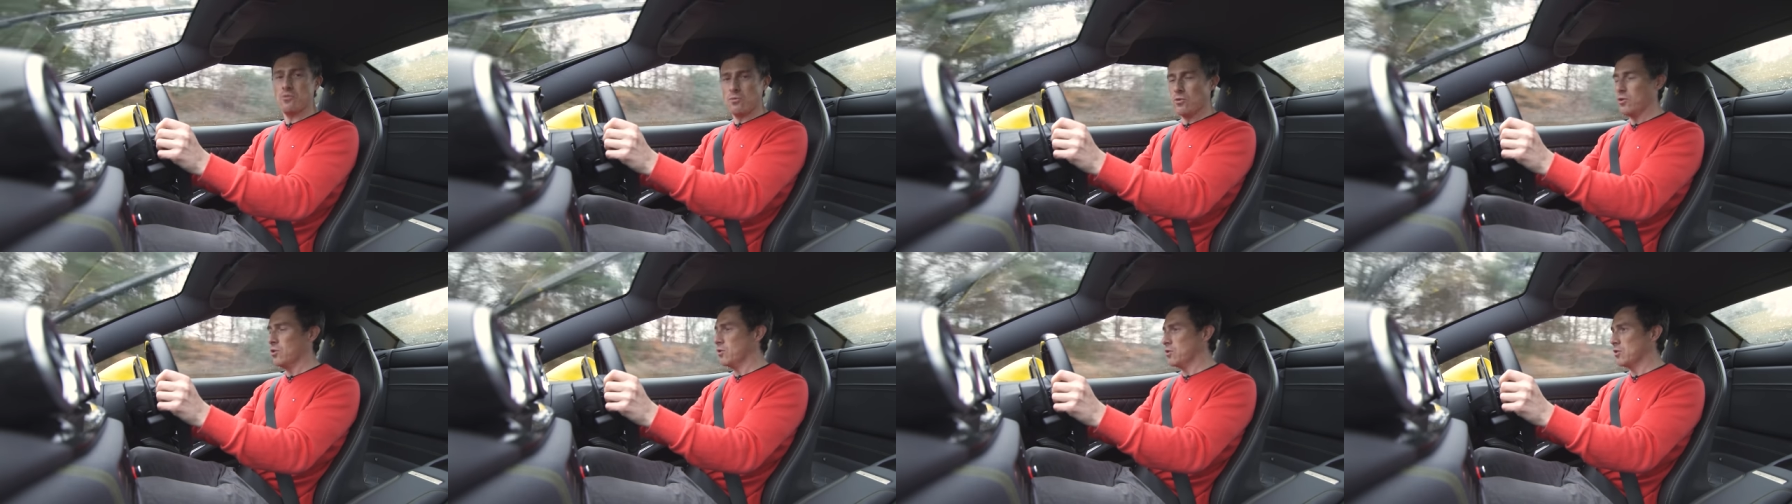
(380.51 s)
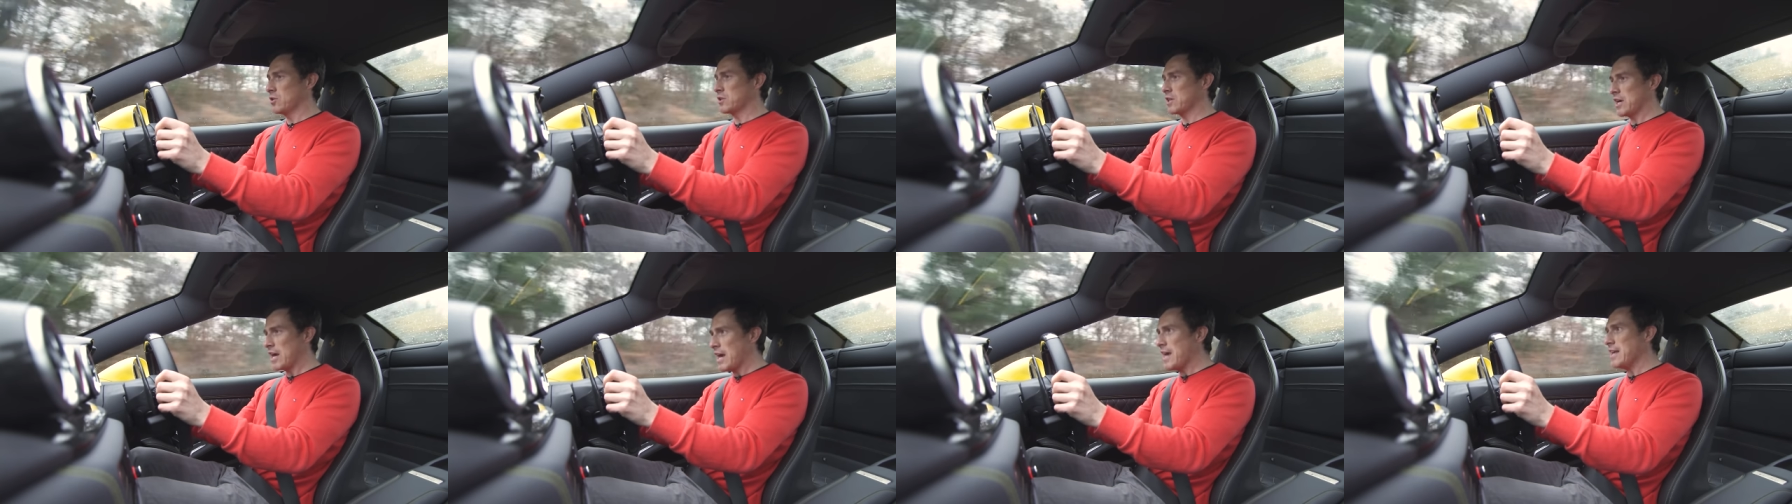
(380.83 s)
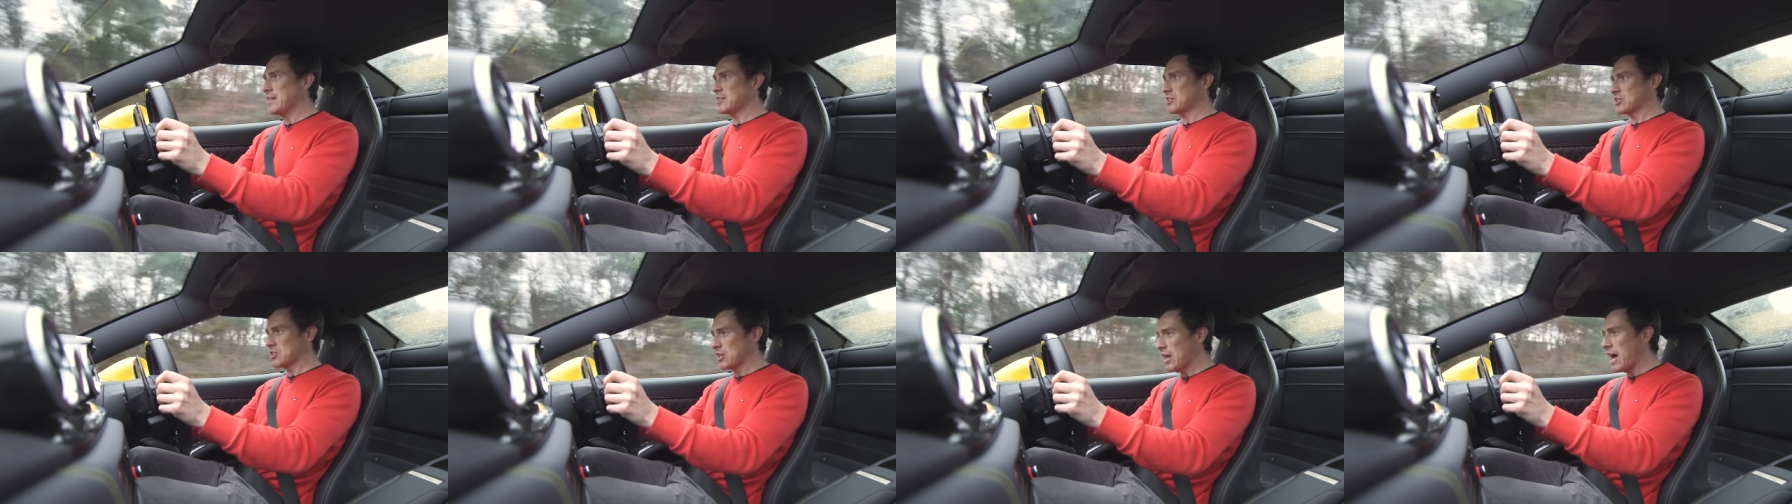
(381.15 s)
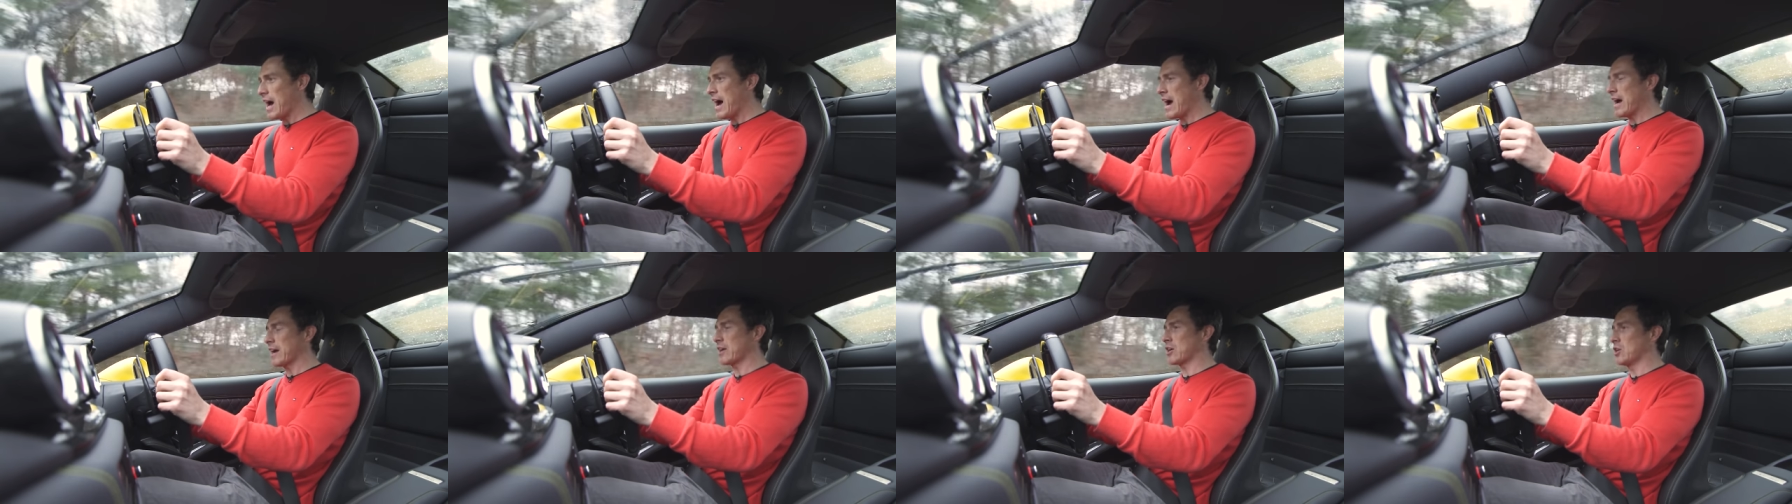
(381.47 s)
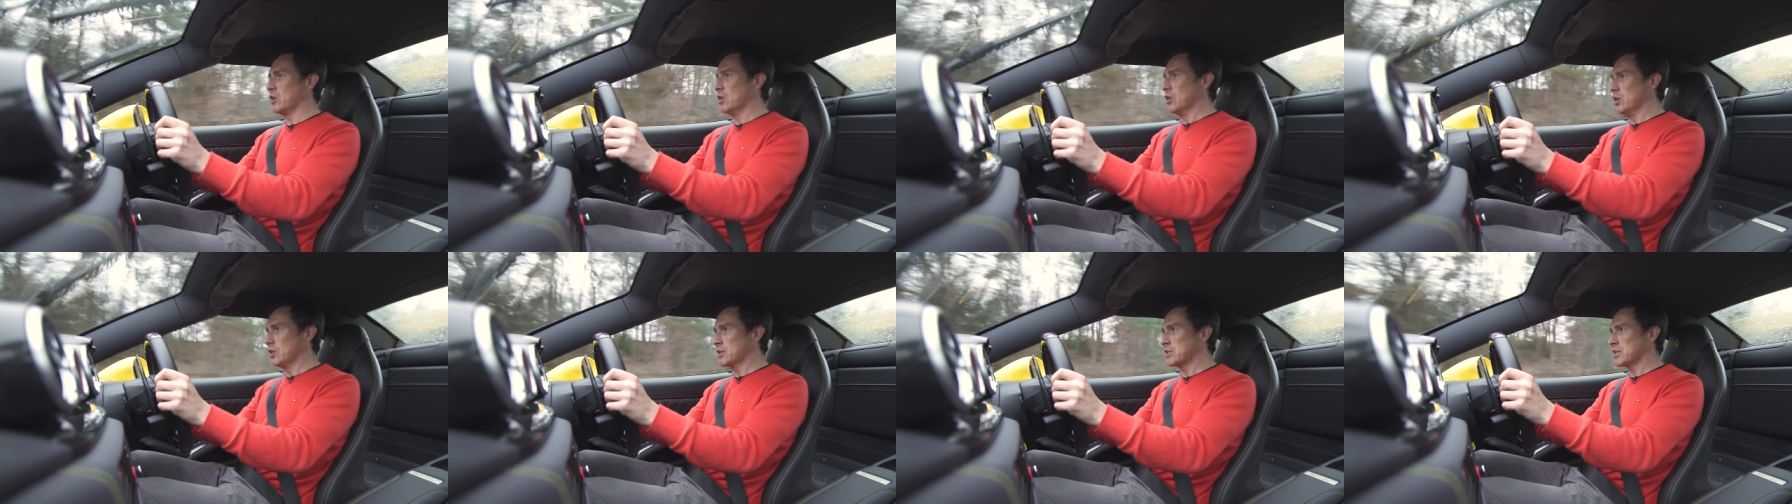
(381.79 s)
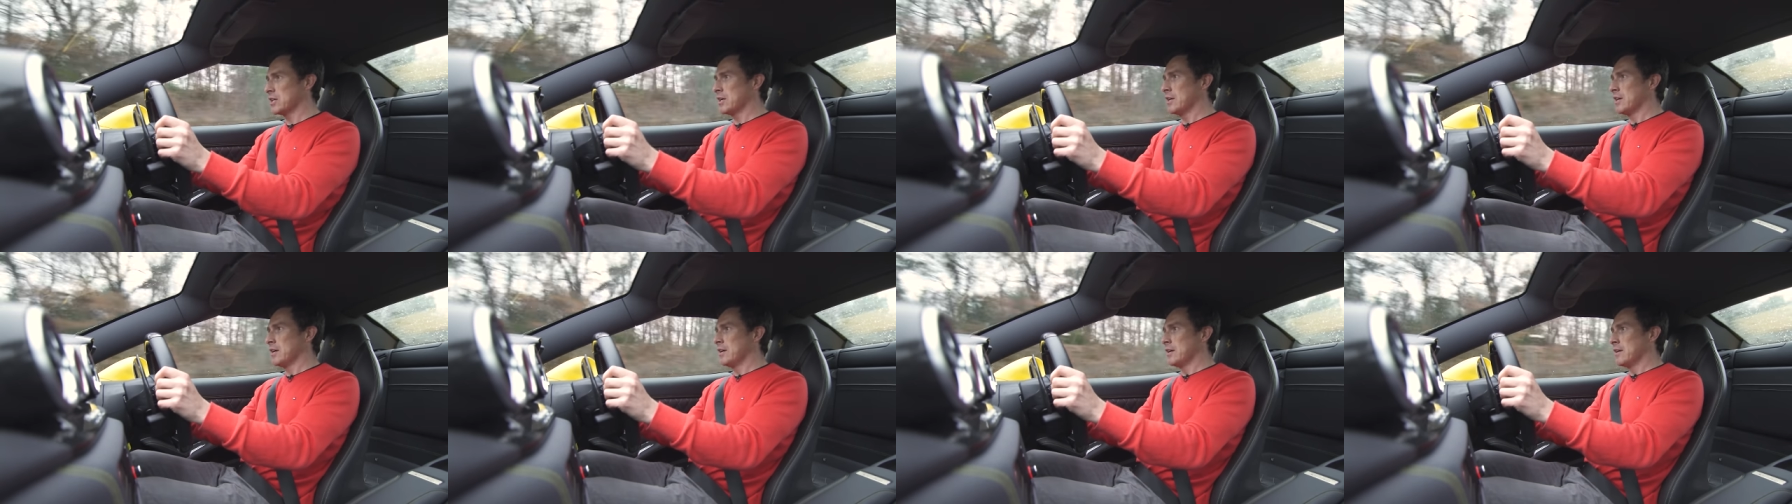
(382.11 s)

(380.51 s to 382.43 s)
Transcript: award. It's that good.